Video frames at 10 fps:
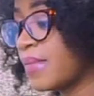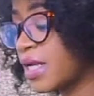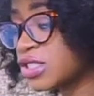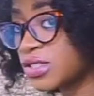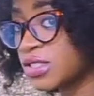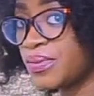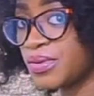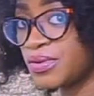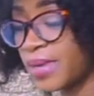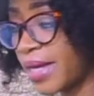Place your tape
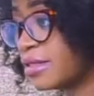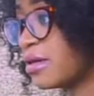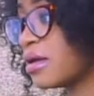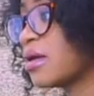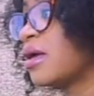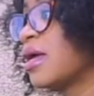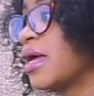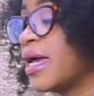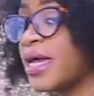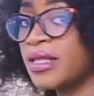rule right there,
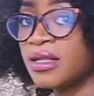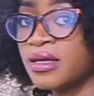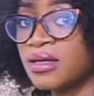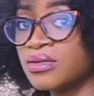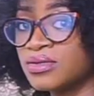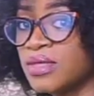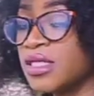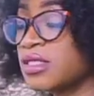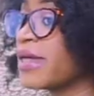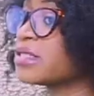and
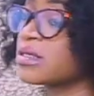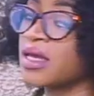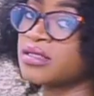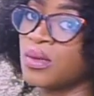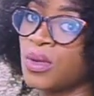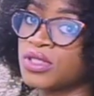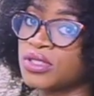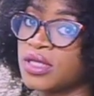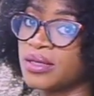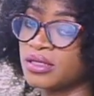it's best to get someone
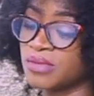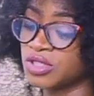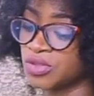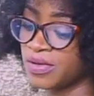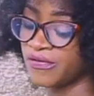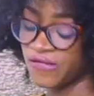to take this measurement